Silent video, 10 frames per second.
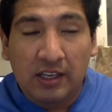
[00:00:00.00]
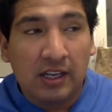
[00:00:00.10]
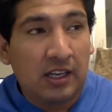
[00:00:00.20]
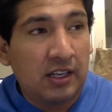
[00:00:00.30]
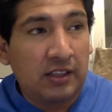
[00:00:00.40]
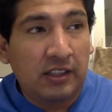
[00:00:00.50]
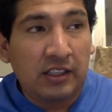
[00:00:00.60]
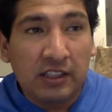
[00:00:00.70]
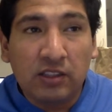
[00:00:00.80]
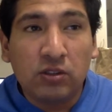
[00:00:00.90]
and they
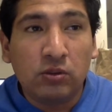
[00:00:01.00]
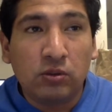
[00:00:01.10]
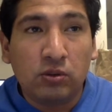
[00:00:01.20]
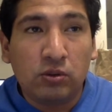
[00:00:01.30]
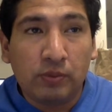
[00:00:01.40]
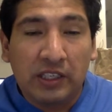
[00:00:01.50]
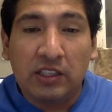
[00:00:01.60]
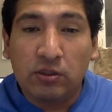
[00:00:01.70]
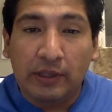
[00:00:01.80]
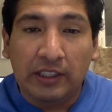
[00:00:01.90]
need to be
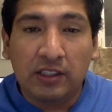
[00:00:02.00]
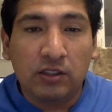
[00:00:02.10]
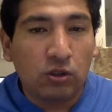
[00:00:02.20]
intubated,